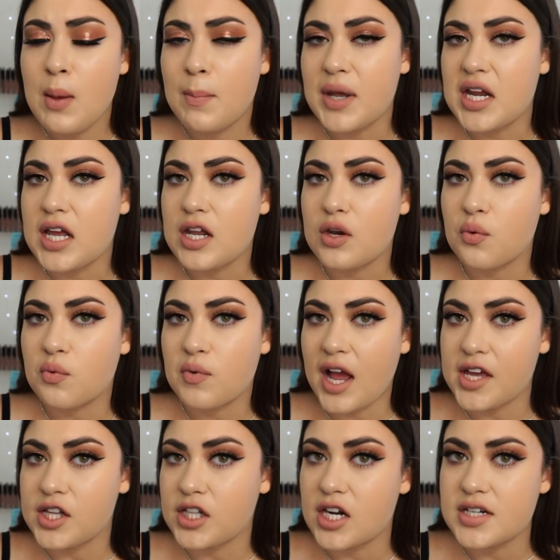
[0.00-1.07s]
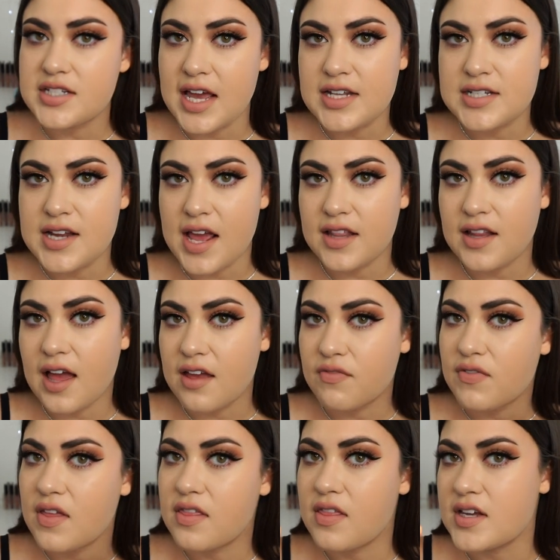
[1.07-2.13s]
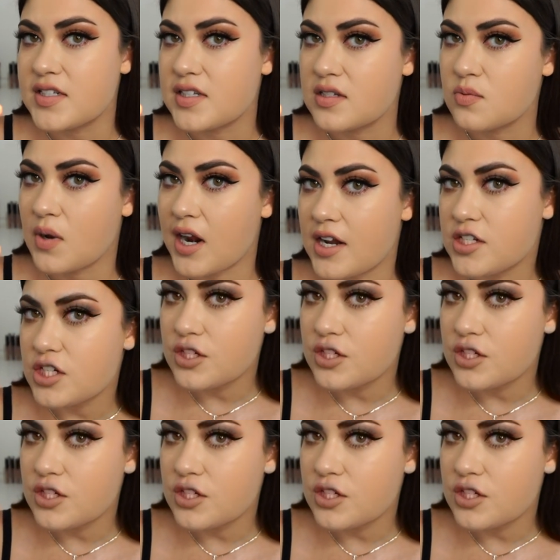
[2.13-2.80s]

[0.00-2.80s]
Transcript: but in regular day-to-day life, this is what I